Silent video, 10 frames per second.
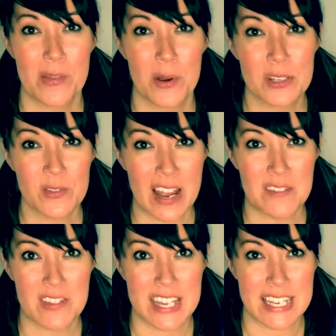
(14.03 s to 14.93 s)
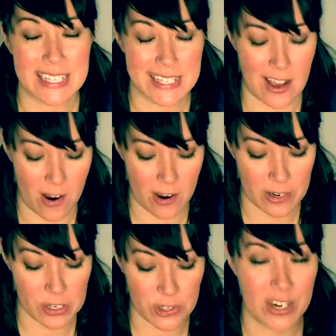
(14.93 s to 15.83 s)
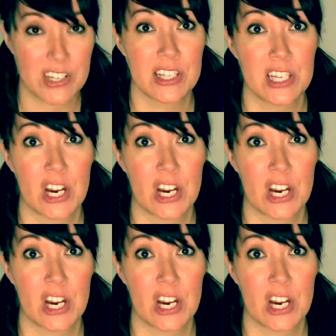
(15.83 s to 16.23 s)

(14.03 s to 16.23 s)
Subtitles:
Those 5 things are stretching